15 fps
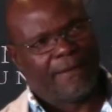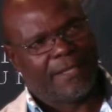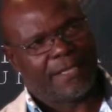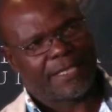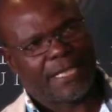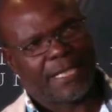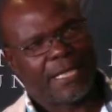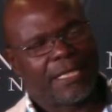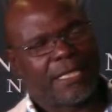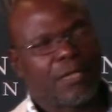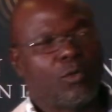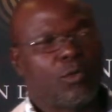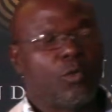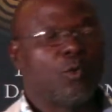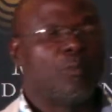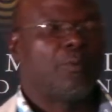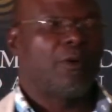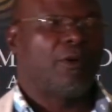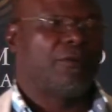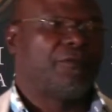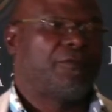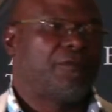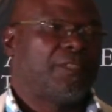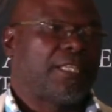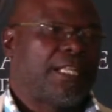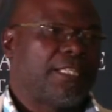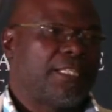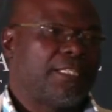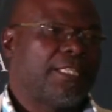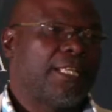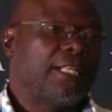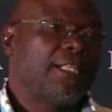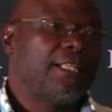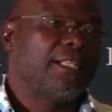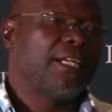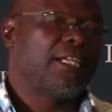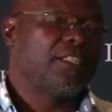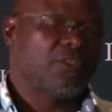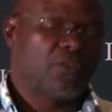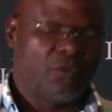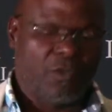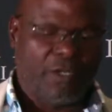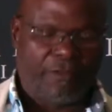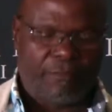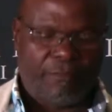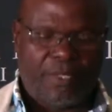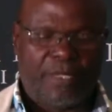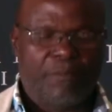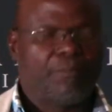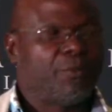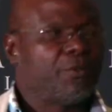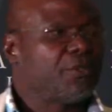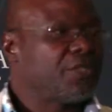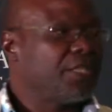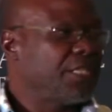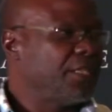there's another group of traditional leaders who have been put